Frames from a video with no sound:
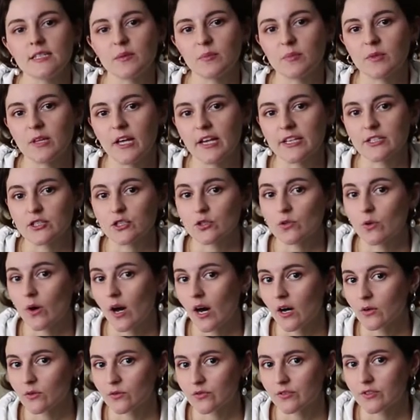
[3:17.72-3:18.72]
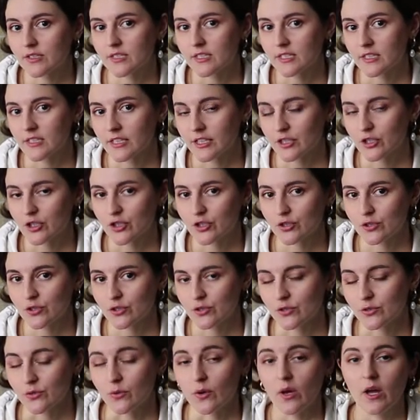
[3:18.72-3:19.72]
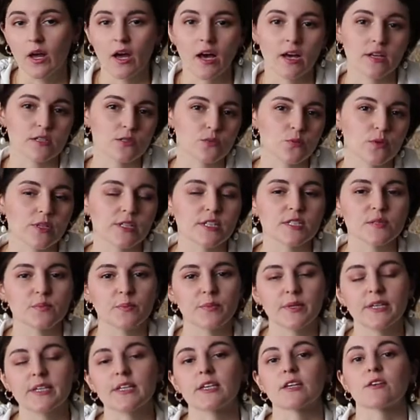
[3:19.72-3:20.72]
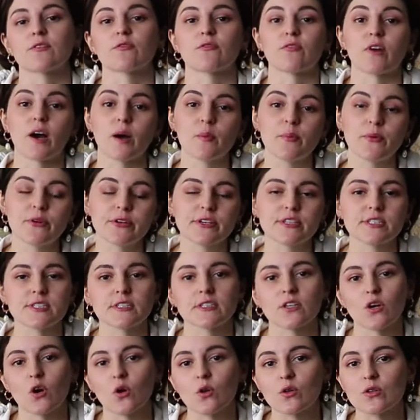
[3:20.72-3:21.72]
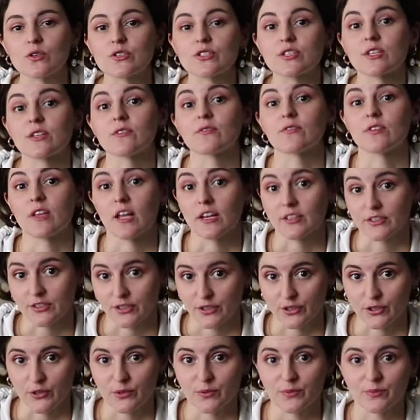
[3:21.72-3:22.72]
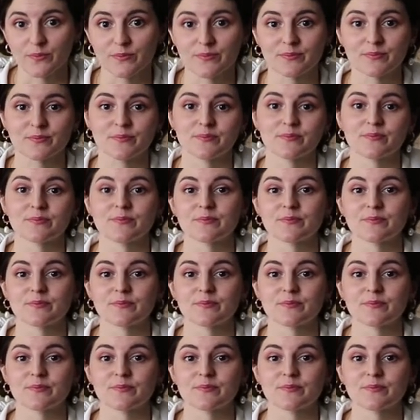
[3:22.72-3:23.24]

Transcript: This applies to outfit selection too, as well as picking fabrics and colors that flatter you.